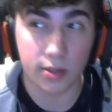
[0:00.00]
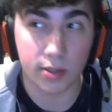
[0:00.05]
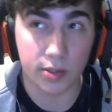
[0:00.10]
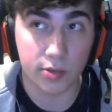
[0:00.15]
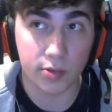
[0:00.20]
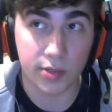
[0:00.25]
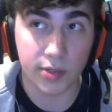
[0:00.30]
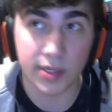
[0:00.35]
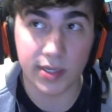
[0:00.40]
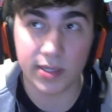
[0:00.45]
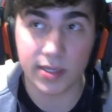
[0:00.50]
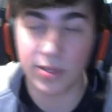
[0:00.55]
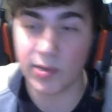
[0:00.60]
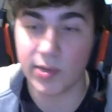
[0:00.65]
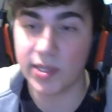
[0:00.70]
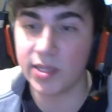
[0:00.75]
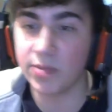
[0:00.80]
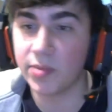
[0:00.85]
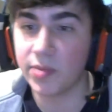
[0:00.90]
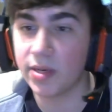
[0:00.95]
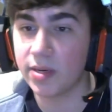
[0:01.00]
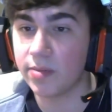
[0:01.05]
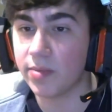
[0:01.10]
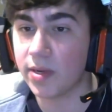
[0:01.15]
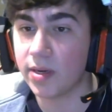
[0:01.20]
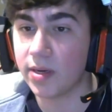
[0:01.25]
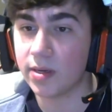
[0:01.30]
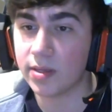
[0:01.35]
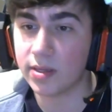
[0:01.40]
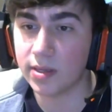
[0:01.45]
You hit 20 minute
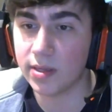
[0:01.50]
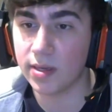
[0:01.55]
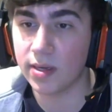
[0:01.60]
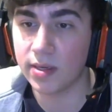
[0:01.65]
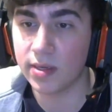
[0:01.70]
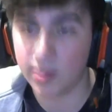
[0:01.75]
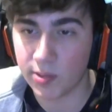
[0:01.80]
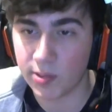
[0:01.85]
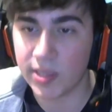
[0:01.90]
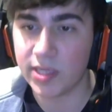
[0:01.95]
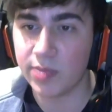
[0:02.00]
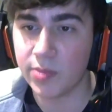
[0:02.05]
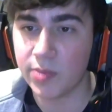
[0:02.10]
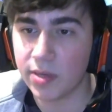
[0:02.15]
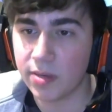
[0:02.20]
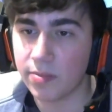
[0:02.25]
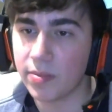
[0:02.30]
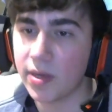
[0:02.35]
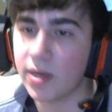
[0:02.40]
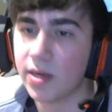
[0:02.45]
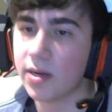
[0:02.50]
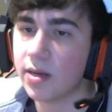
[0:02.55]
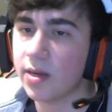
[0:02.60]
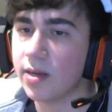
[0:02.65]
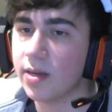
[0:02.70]
mark, the 20 minute mark